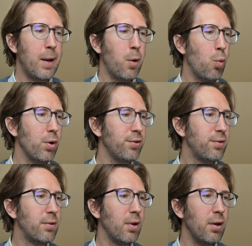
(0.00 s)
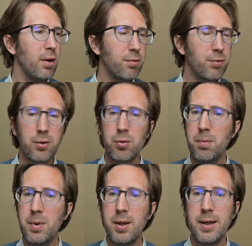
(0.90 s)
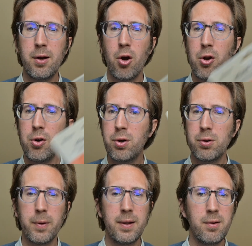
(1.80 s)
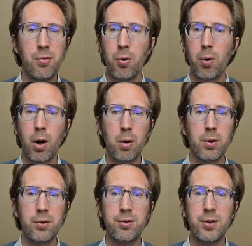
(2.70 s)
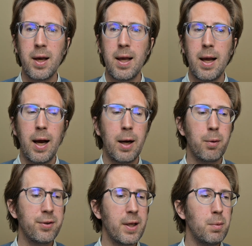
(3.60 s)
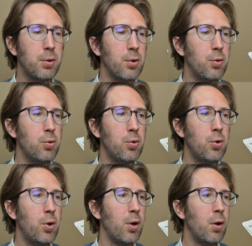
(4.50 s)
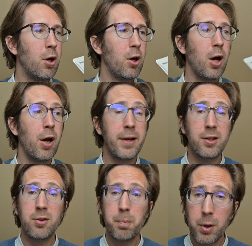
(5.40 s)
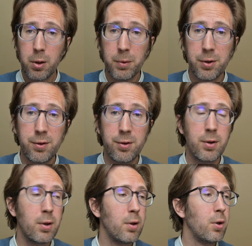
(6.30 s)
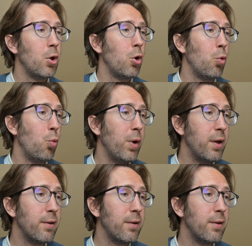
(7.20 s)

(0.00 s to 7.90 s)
It was delivered to me in under 24 hours. I was able to do an experiment with